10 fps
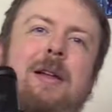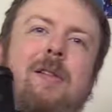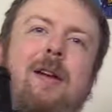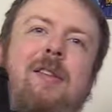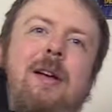
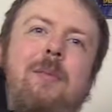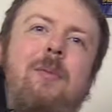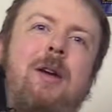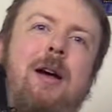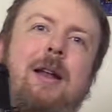So next up,
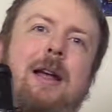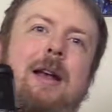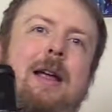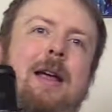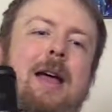we got
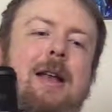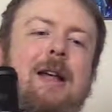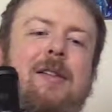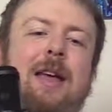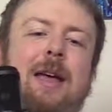an
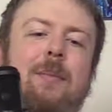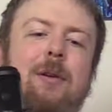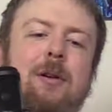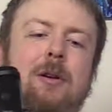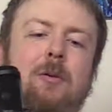NES game.
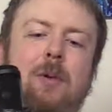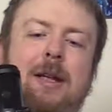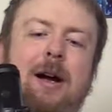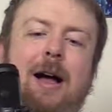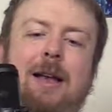We
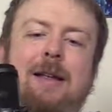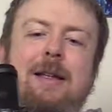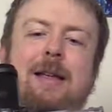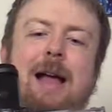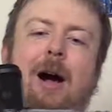got
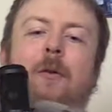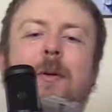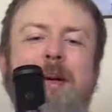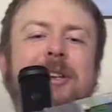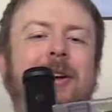
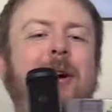Alpha Mission.